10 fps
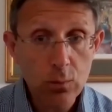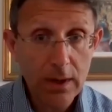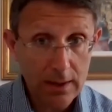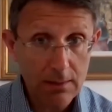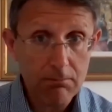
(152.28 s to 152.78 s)

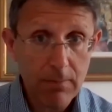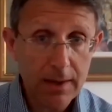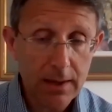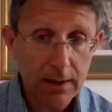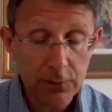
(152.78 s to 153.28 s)
really
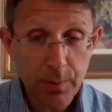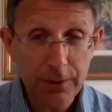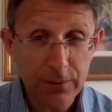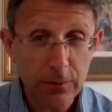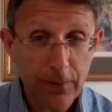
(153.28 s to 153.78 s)
making his
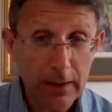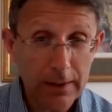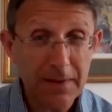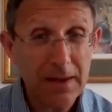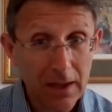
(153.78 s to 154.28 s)
presence
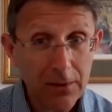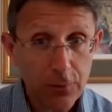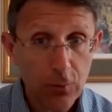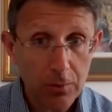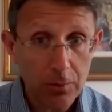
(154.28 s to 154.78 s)
felt in the
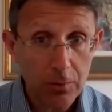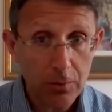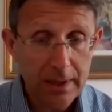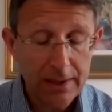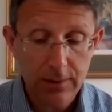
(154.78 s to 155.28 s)

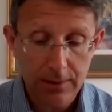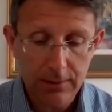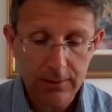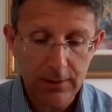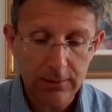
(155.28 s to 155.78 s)
Nunthorpe later in
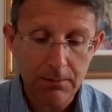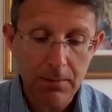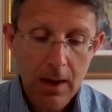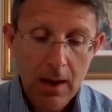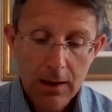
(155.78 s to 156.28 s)
the season,
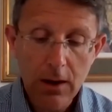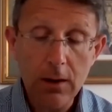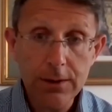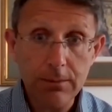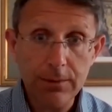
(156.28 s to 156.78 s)

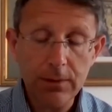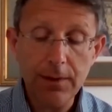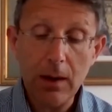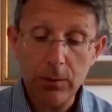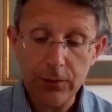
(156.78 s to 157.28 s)
Cardam. So
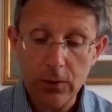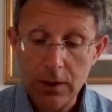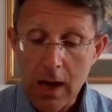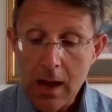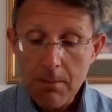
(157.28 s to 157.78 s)
that was good.